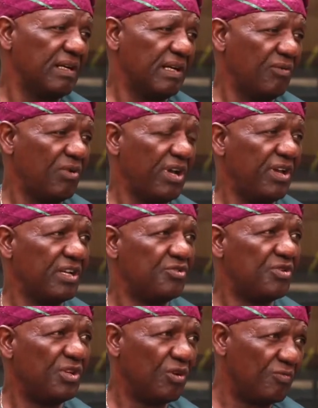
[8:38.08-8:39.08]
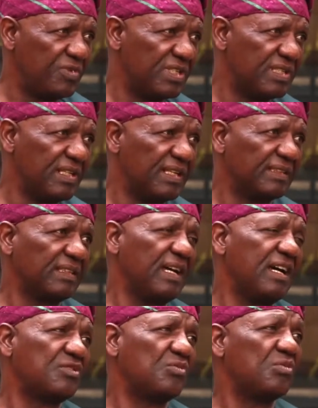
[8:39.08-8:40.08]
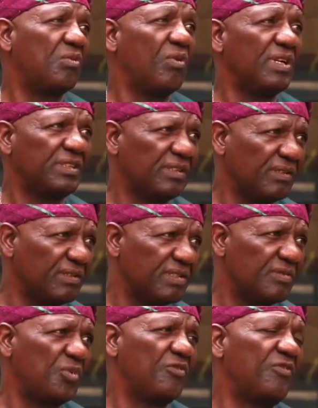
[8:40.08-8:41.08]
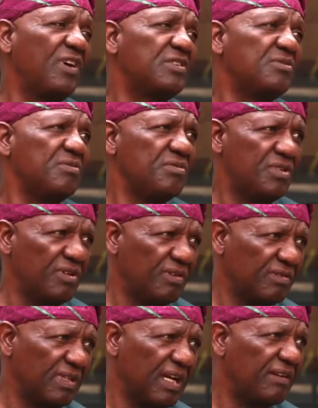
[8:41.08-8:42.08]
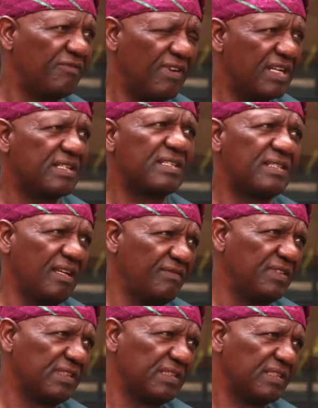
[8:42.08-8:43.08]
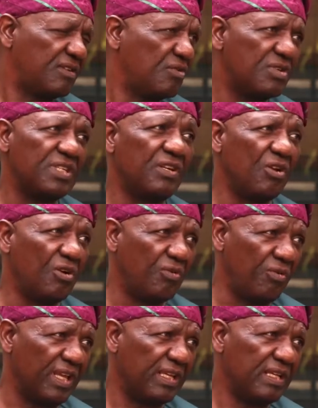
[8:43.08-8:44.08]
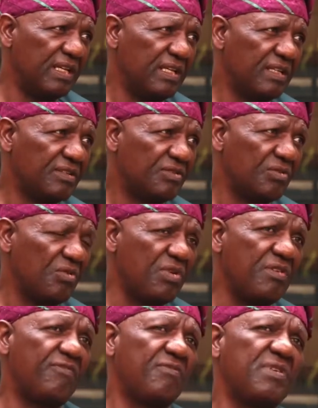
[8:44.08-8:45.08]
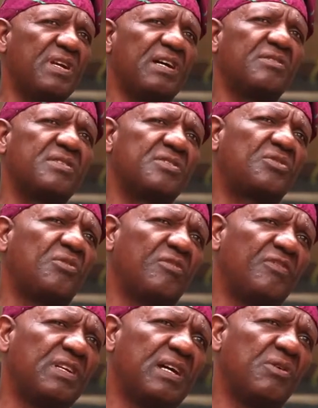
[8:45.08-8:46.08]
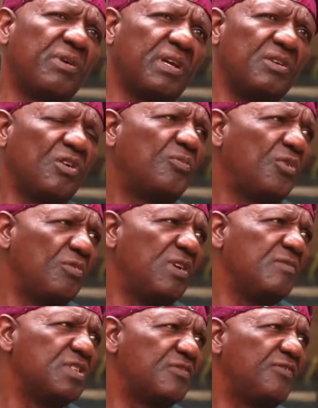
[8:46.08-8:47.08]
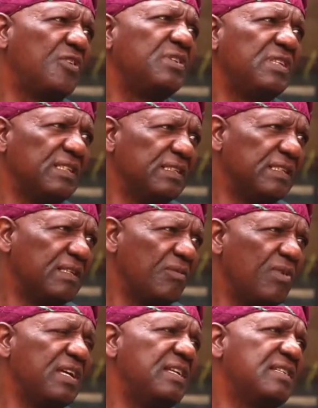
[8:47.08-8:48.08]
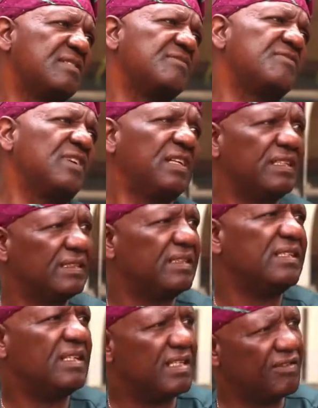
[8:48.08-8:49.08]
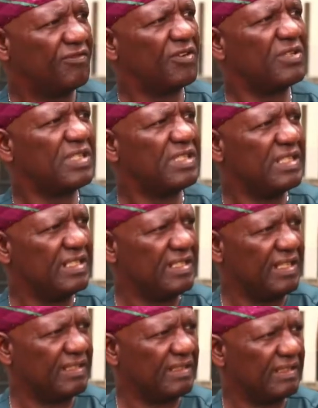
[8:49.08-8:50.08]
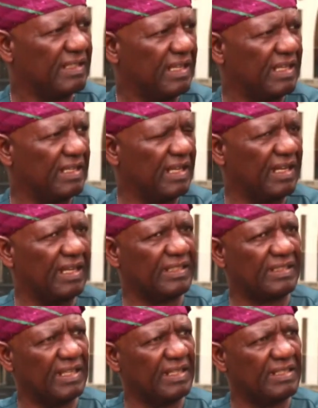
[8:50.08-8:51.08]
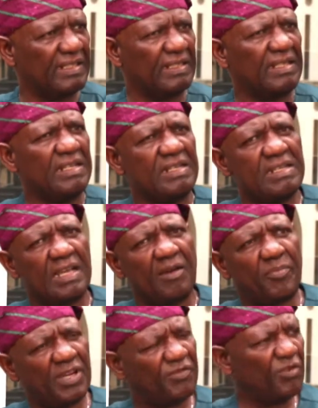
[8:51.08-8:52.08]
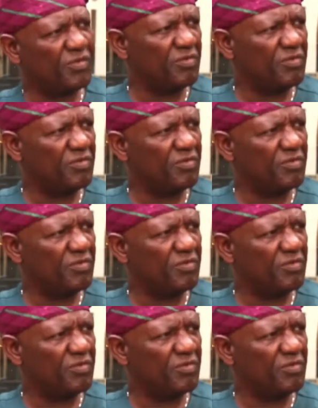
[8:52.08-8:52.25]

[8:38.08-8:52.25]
where you are doing your business, ask you questions, provide solutions, advisory services. It goes a long way. So if we now discover that, okay, your problem is funding, we identify a funding agent. And like I said, apart from